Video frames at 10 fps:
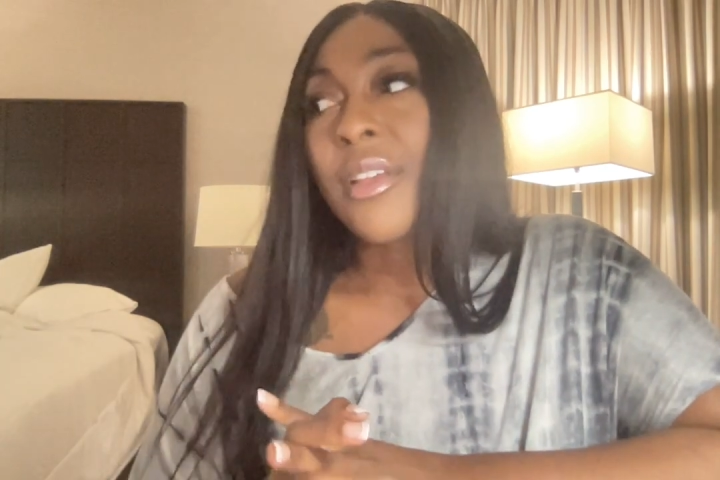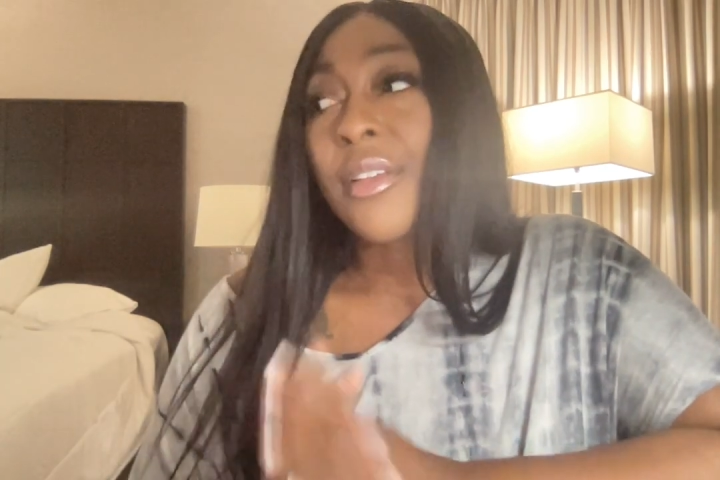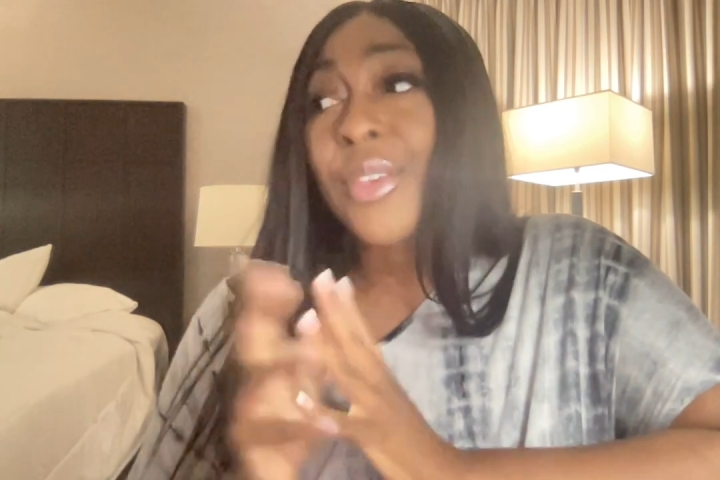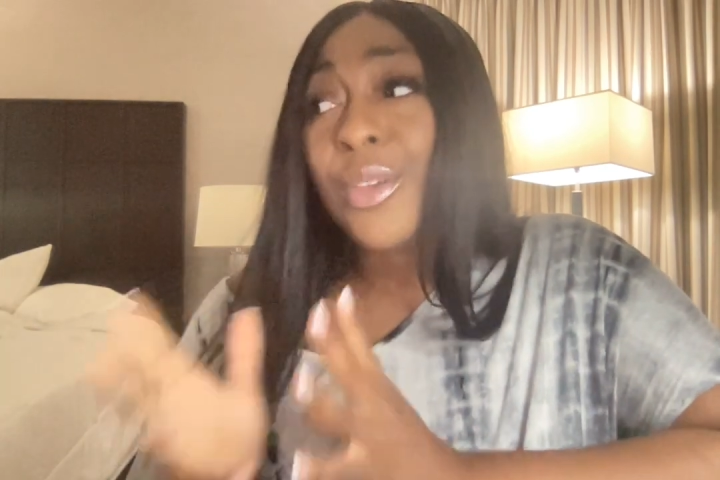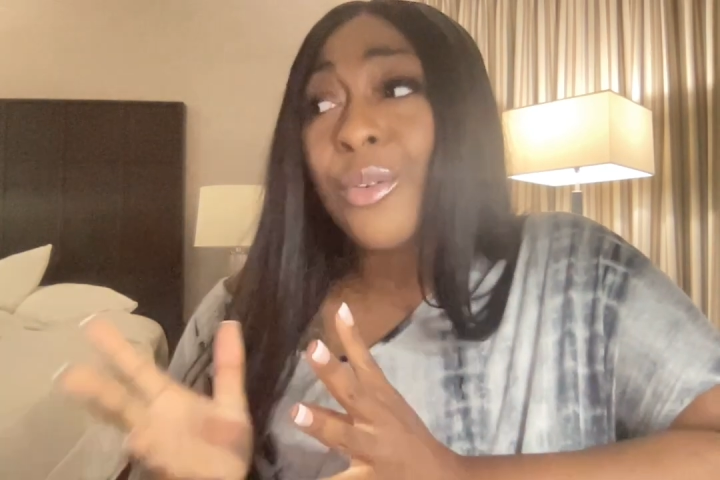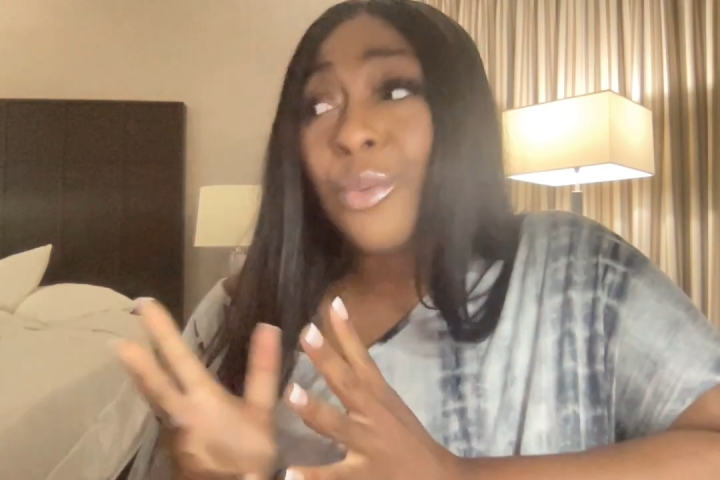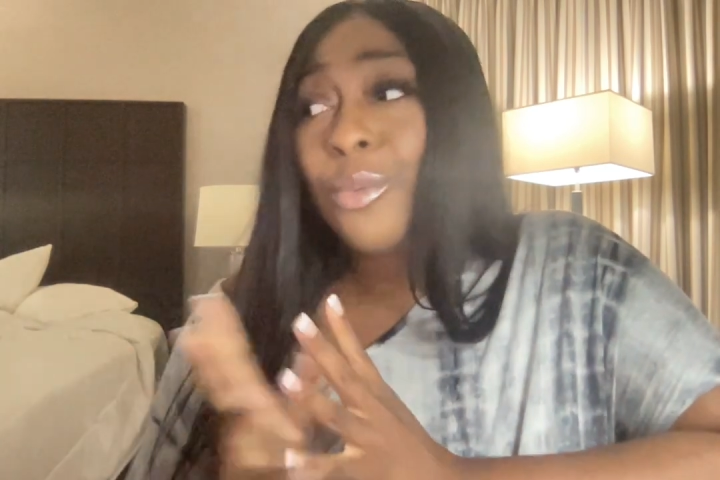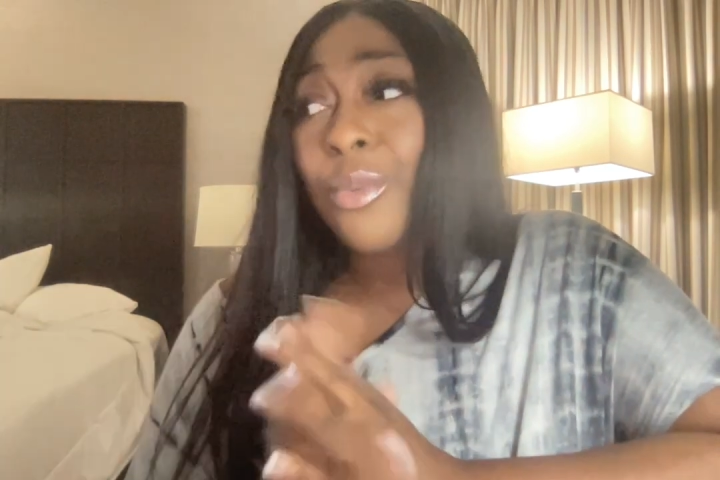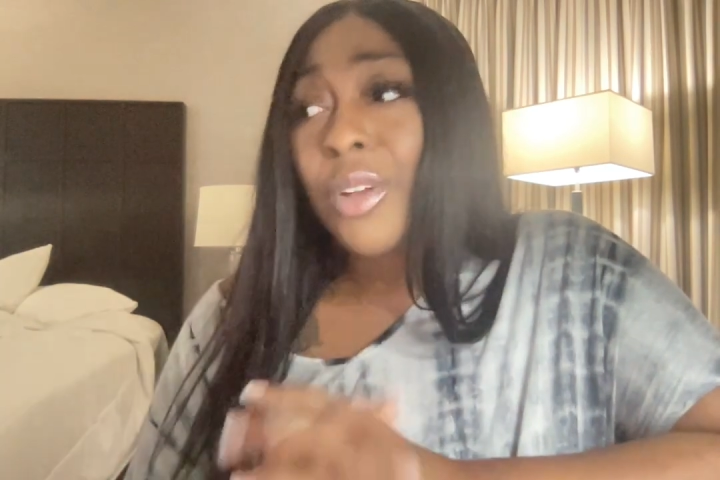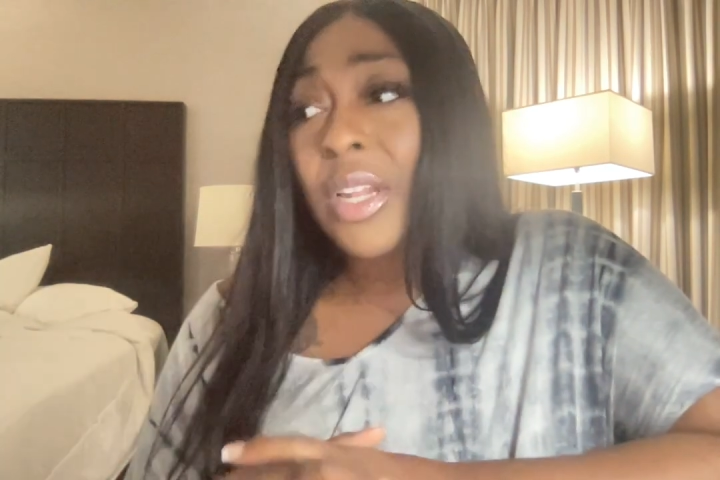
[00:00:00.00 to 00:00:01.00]
you,
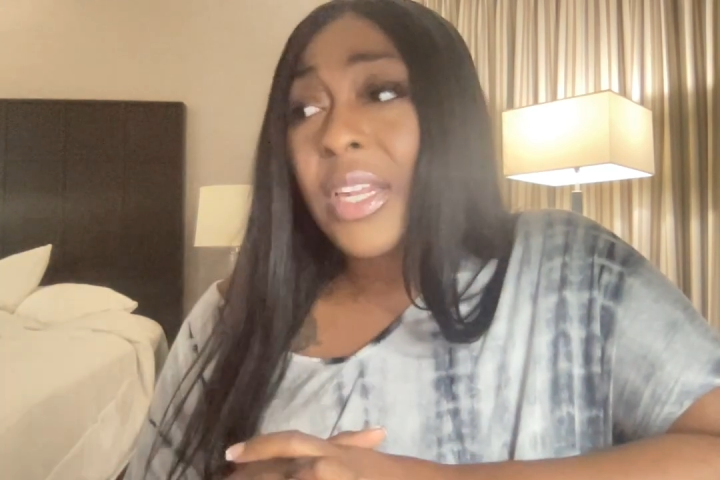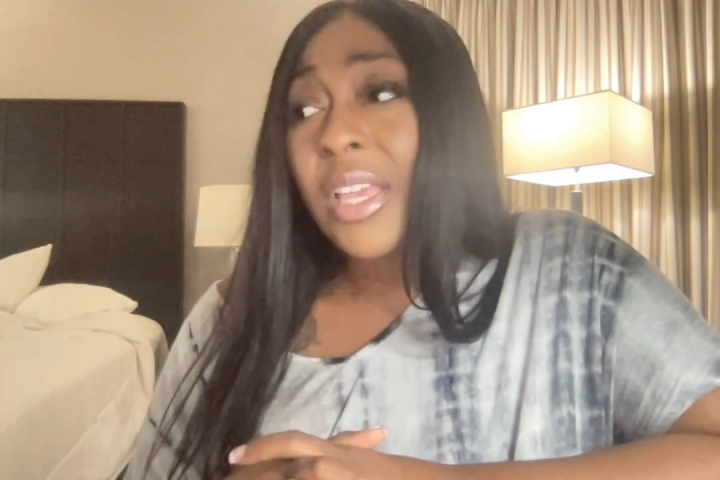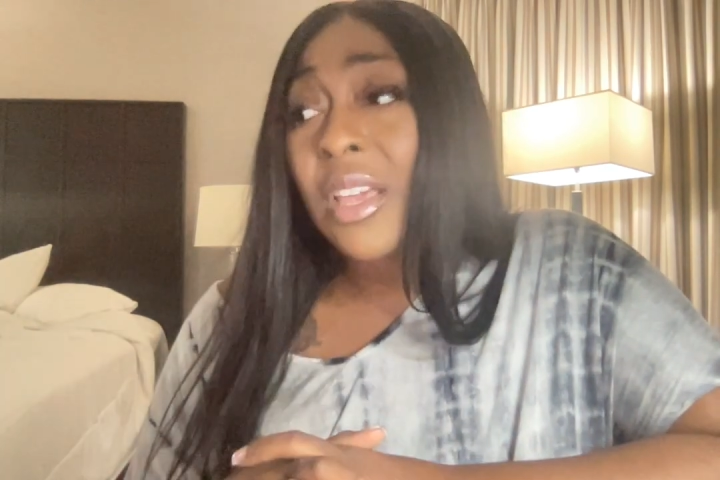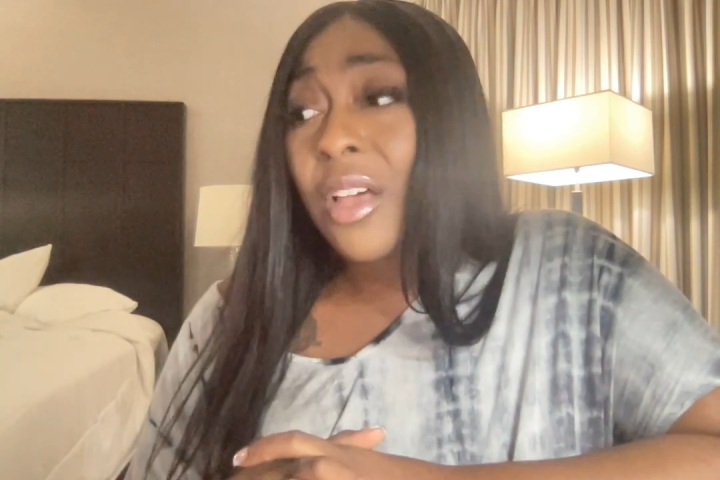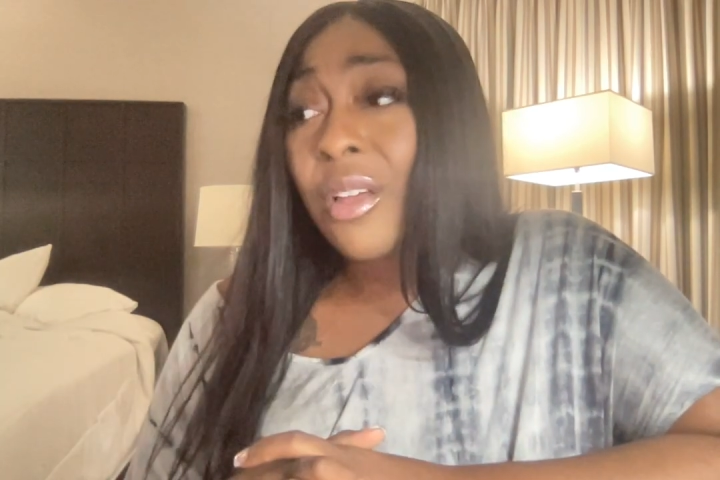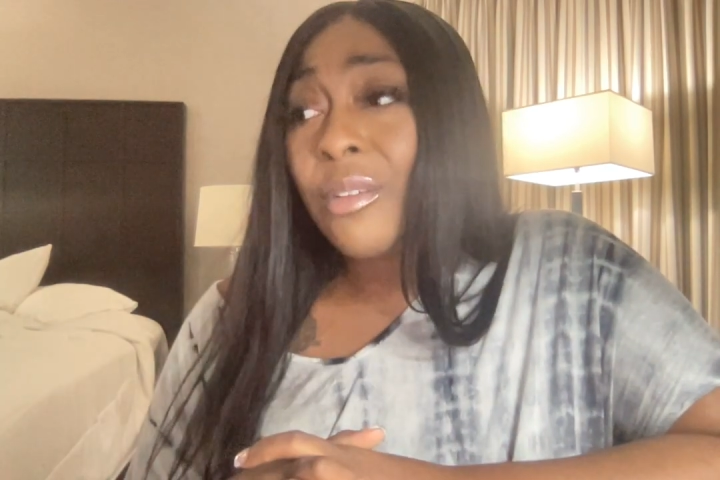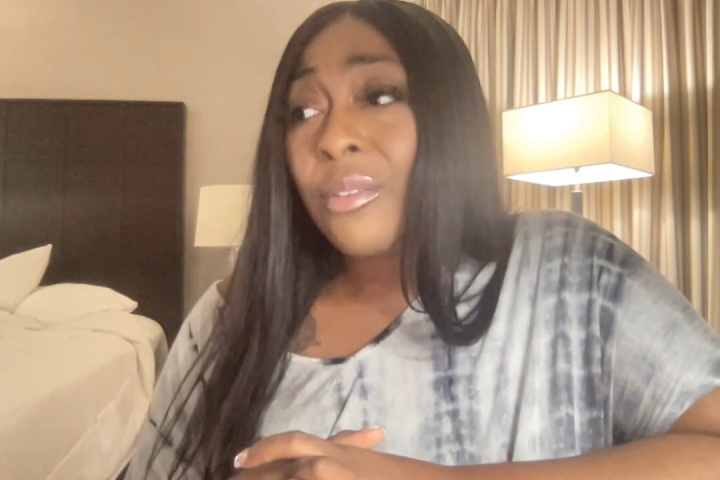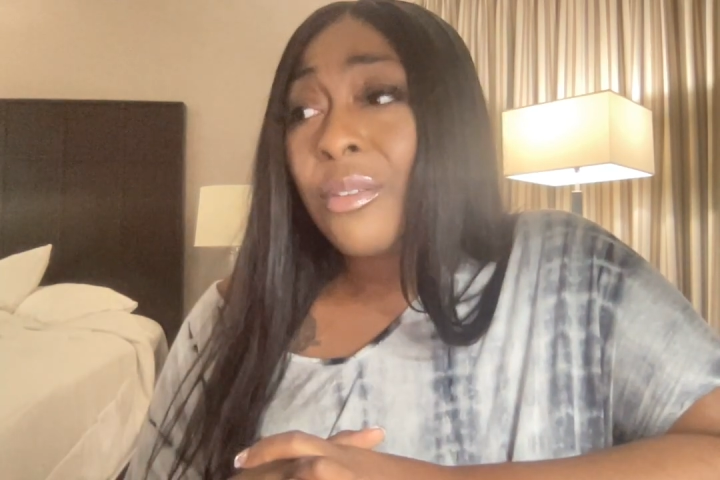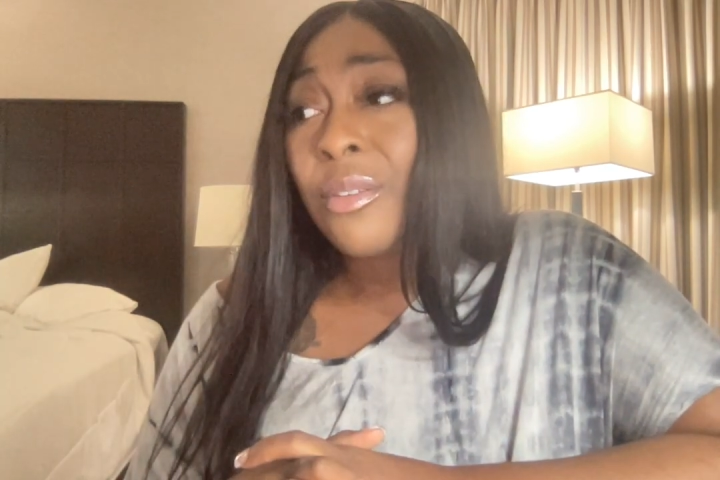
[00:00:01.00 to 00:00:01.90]
Leo.